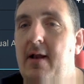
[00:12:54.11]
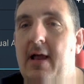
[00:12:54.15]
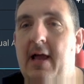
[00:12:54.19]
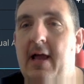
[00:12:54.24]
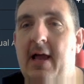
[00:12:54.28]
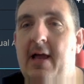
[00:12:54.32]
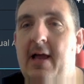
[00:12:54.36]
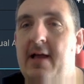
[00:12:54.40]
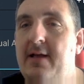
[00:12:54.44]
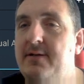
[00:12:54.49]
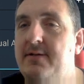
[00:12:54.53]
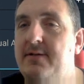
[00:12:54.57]

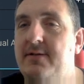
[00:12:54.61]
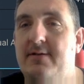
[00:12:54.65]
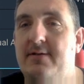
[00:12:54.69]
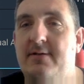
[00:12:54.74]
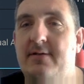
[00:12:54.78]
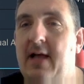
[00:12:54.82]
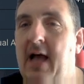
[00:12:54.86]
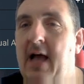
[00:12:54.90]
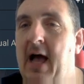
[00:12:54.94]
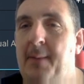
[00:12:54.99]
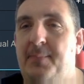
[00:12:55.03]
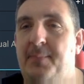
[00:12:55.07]

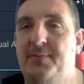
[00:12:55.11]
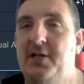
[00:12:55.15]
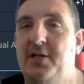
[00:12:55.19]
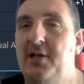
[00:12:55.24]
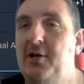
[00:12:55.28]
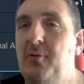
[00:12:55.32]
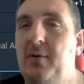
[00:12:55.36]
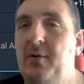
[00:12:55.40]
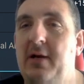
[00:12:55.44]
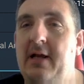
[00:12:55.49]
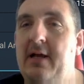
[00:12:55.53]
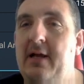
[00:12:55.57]
is
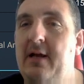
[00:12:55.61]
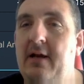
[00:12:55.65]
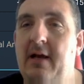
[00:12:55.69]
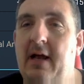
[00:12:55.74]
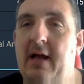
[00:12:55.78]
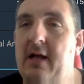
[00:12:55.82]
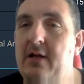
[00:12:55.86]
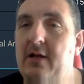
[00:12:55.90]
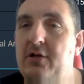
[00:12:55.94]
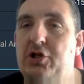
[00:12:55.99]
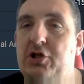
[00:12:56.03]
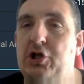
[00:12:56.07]
absolutely
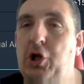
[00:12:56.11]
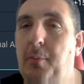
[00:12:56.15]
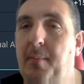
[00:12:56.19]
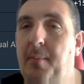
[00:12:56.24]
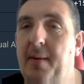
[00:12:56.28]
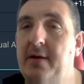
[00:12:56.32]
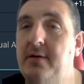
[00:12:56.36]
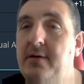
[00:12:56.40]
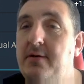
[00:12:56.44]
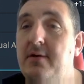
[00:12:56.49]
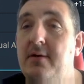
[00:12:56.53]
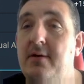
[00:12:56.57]

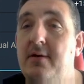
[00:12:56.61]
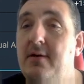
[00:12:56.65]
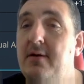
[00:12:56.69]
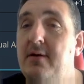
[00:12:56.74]
stupid.